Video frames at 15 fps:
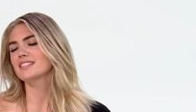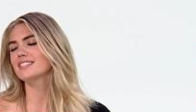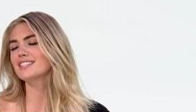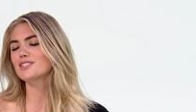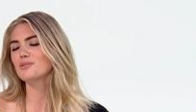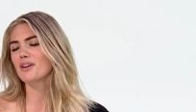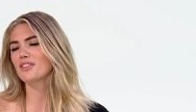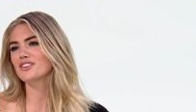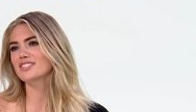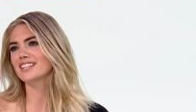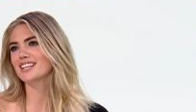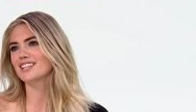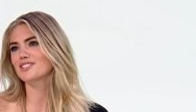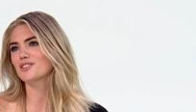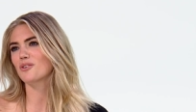Since the weather is
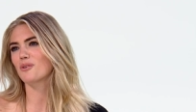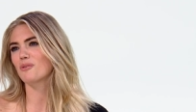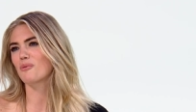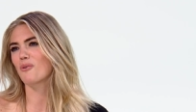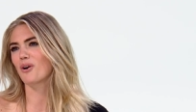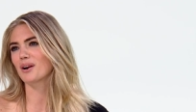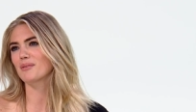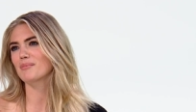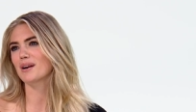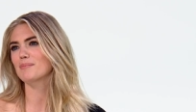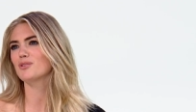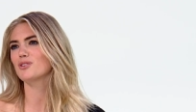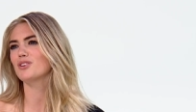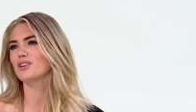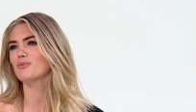getting so warm, my
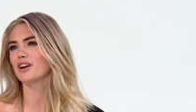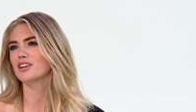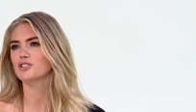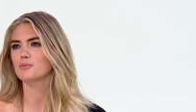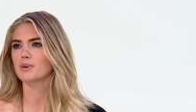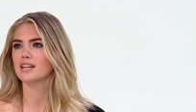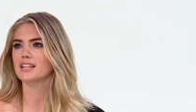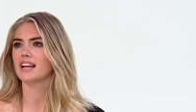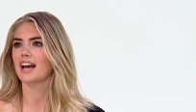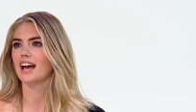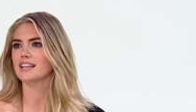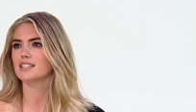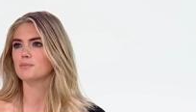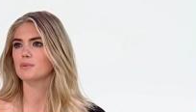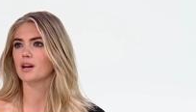beauty regimen
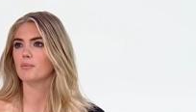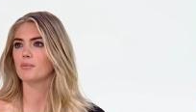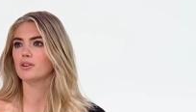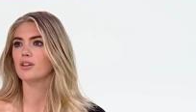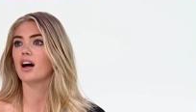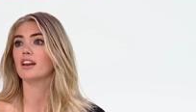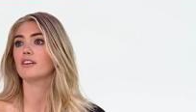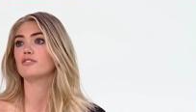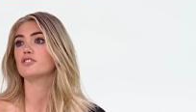has become a lot